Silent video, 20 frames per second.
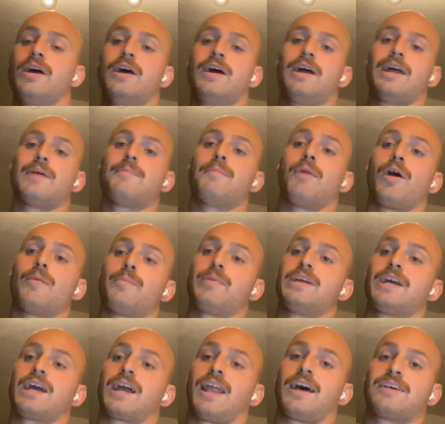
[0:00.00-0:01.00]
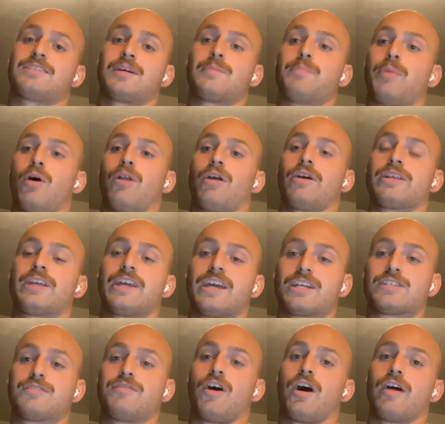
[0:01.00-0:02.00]
it might be your classic Pollard
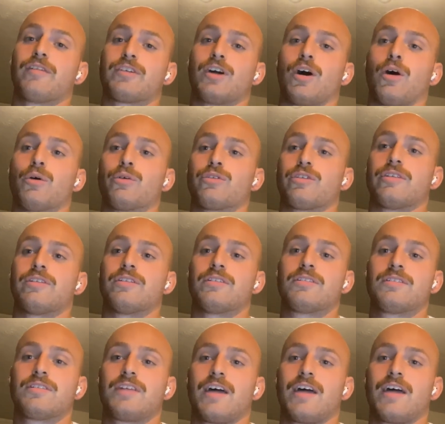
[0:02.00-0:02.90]
kicks 5 goals and